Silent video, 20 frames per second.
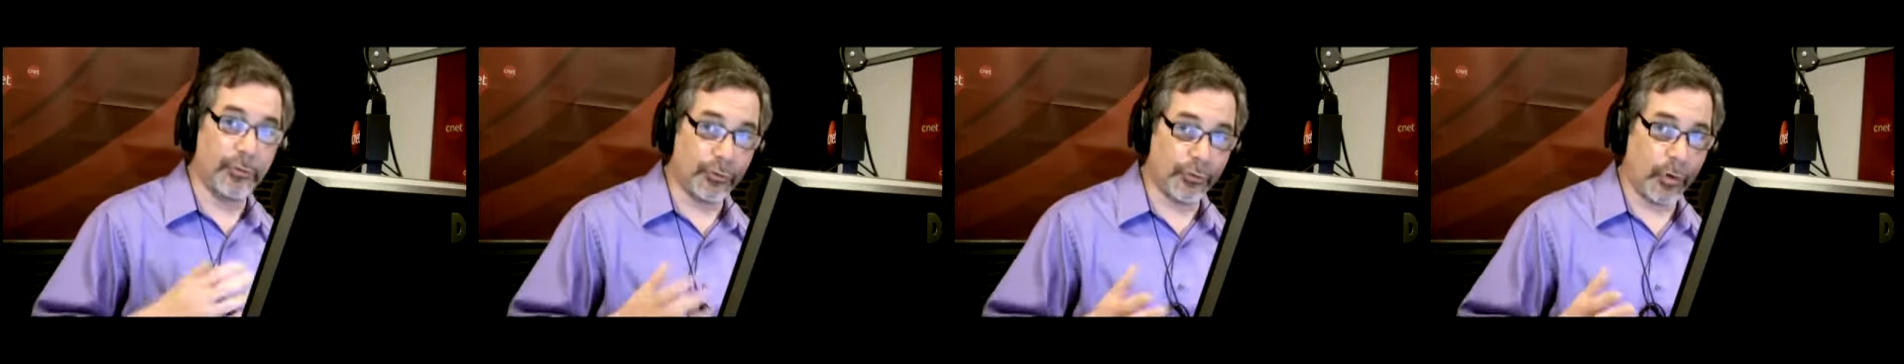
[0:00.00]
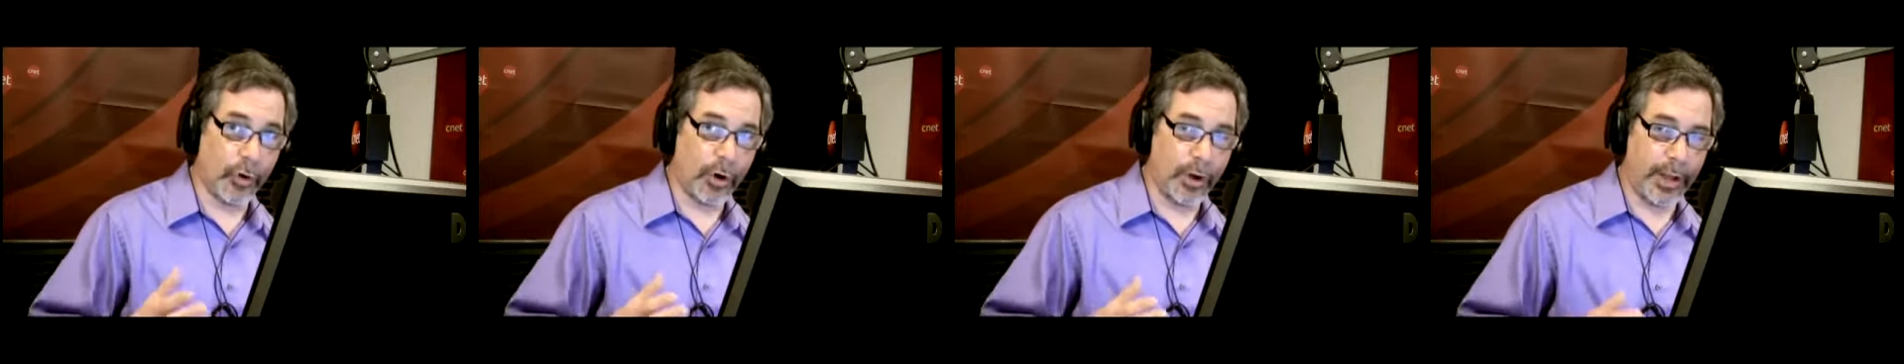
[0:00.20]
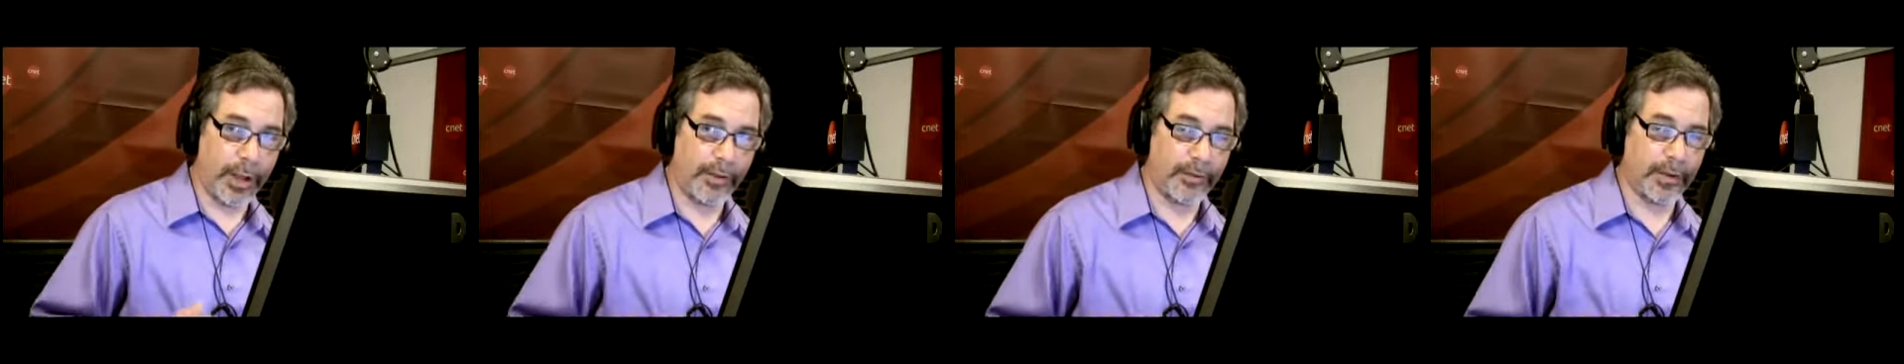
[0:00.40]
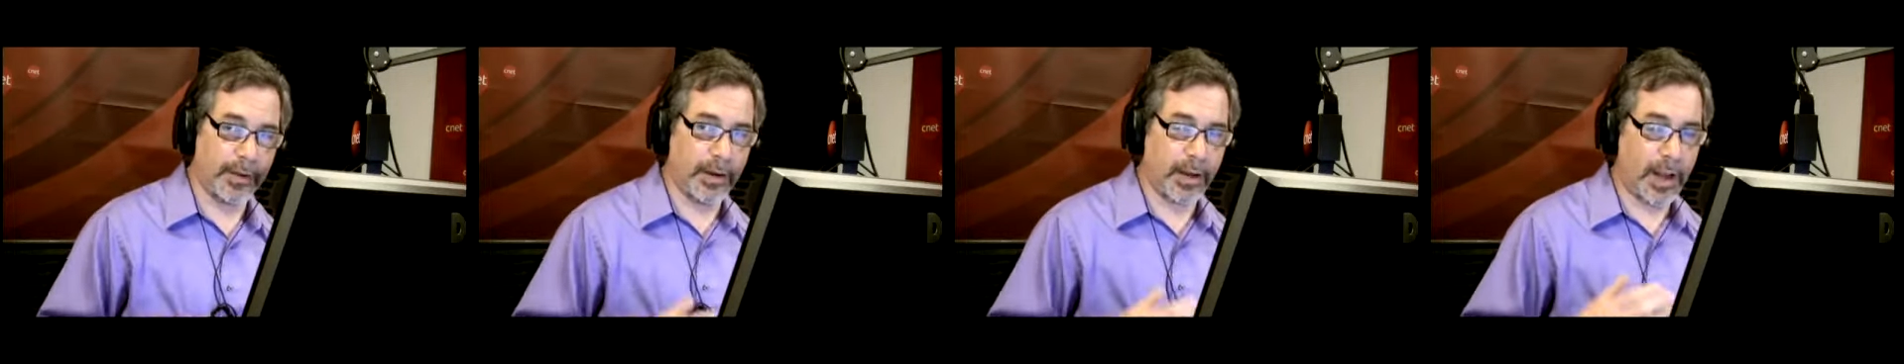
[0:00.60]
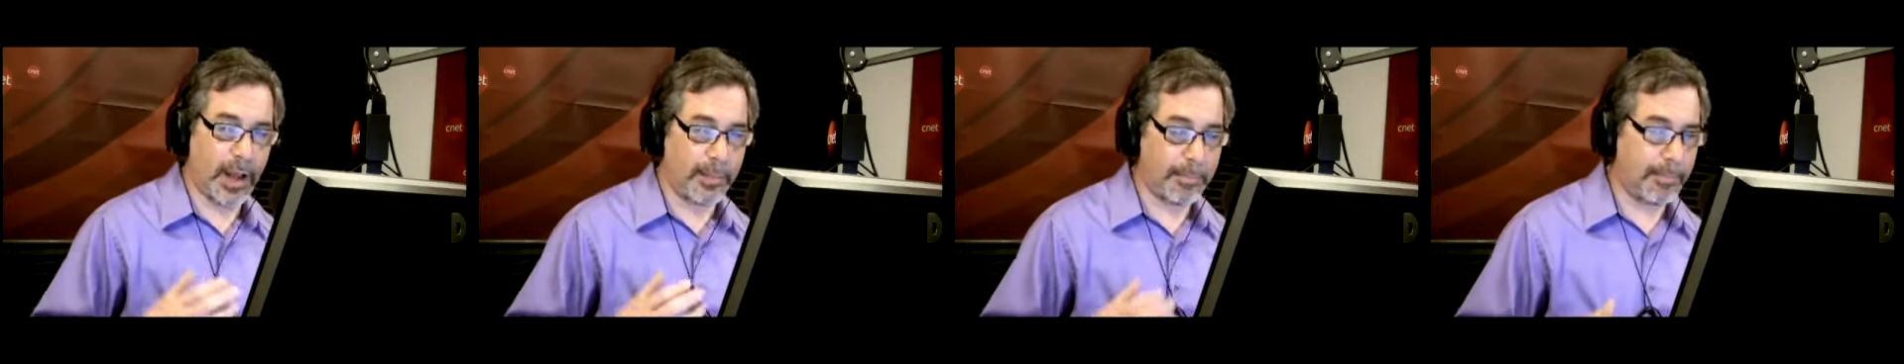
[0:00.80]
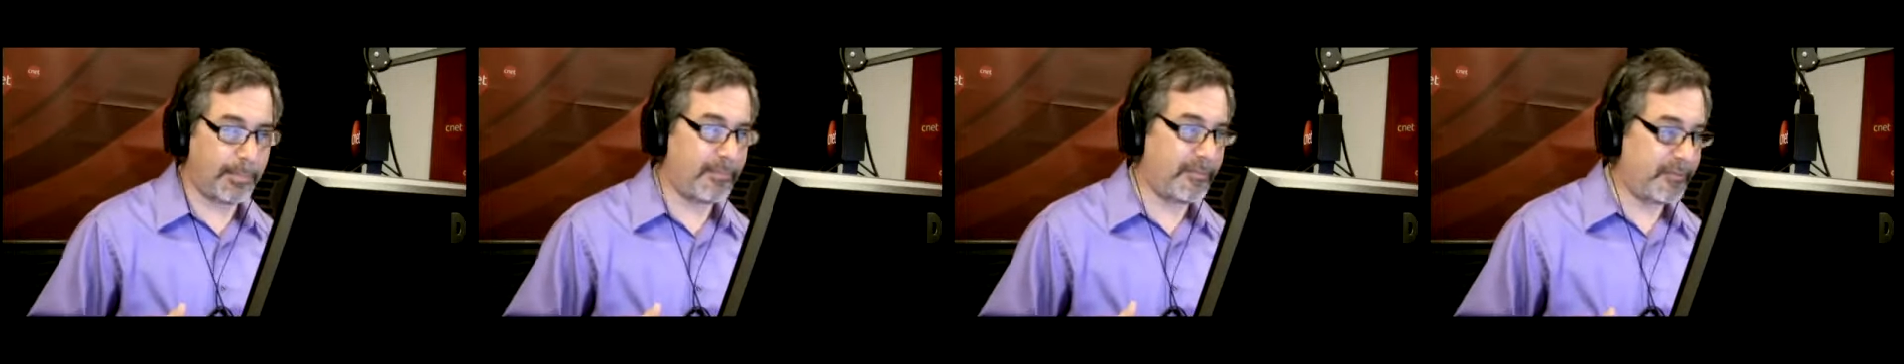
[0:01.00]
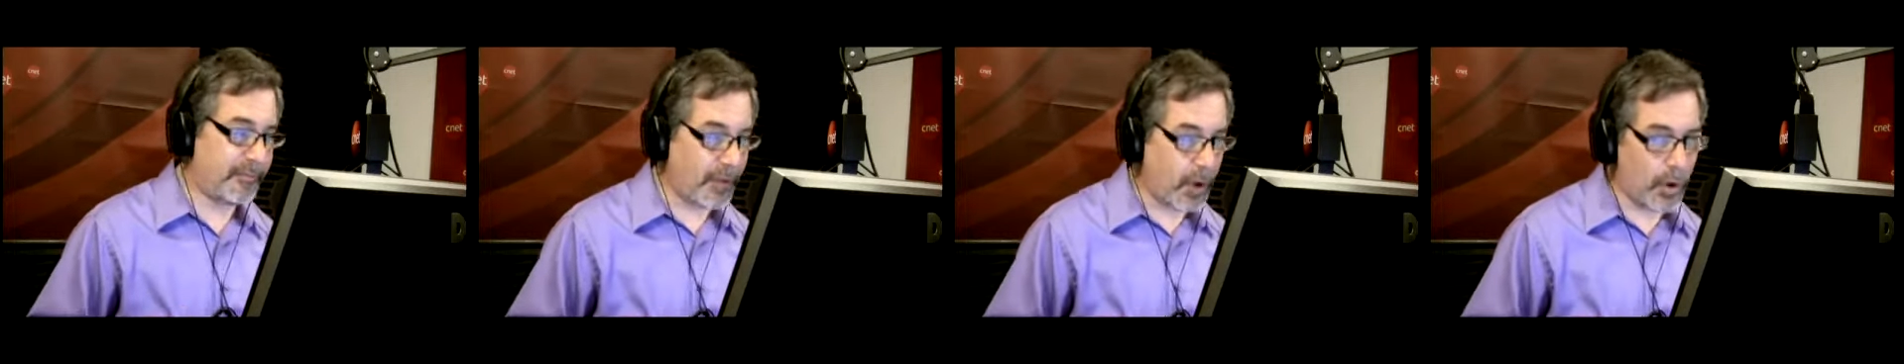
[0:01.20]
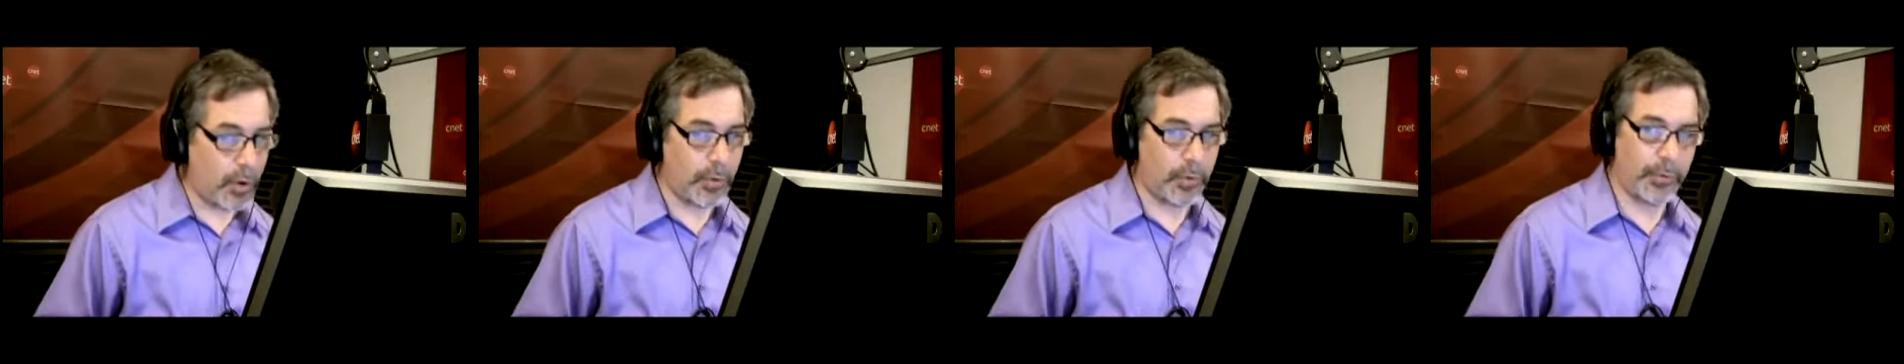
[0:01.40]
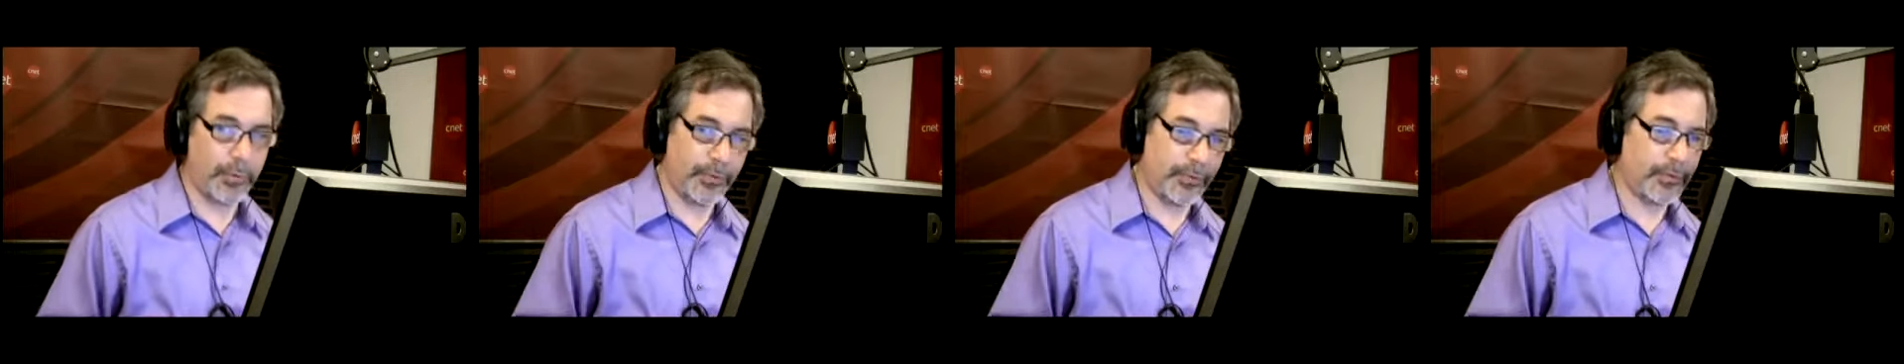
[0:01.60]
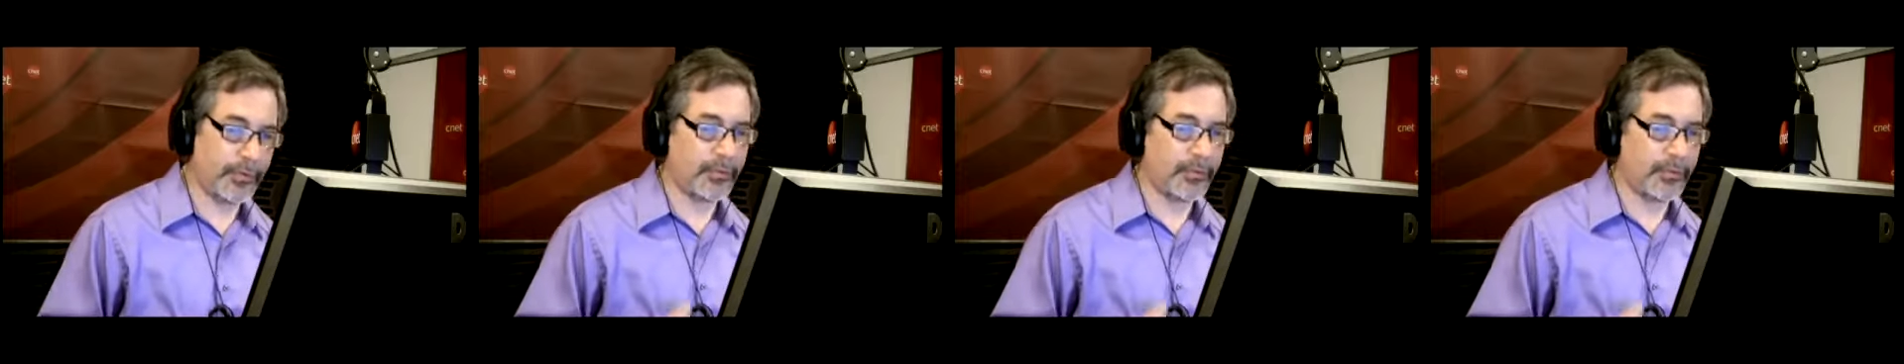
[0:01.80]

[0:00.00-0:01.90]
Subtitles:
droids and iPhones